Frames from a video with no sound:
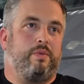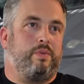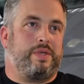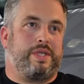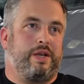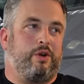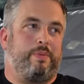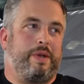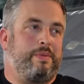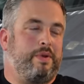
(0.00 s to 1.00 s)
we see a lot of
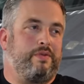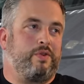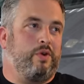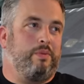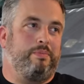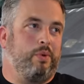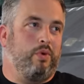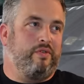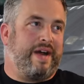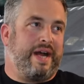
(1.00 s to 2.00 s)
people who have gone and
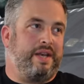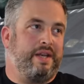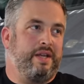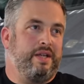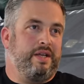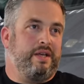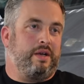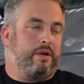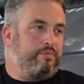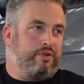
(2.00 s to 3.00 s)
bought a van
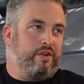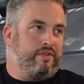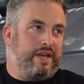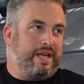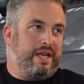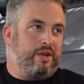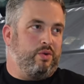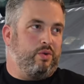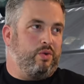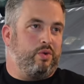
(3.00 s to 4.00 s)
privately
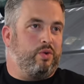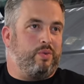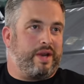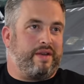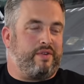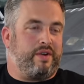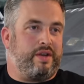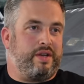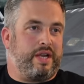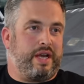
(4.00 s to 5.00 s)
or whatever,
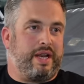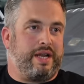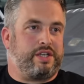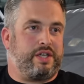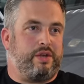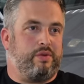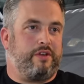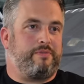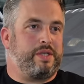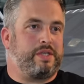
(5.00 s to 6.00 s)
and
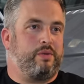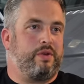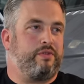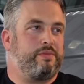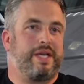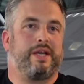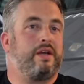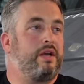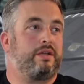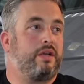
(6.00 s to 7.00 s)
they've been sold it from, say,
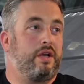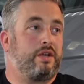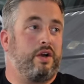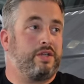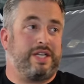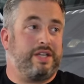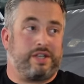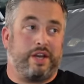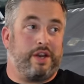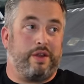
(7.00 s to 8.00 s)
a car dealer that
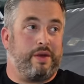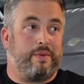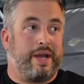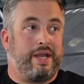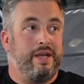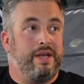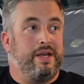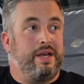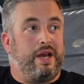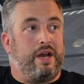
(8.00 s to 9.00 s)
doesn't know their way
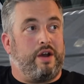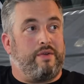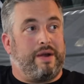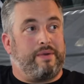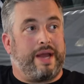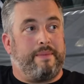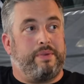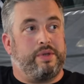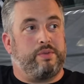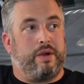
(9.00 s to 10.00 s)
around
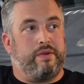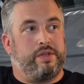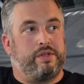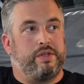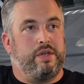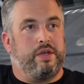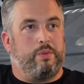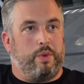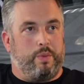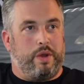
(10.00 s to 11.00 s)
campers. Whereas
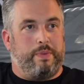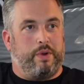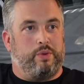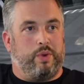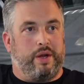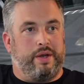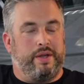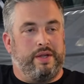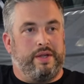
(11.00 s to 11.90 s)
when we build one,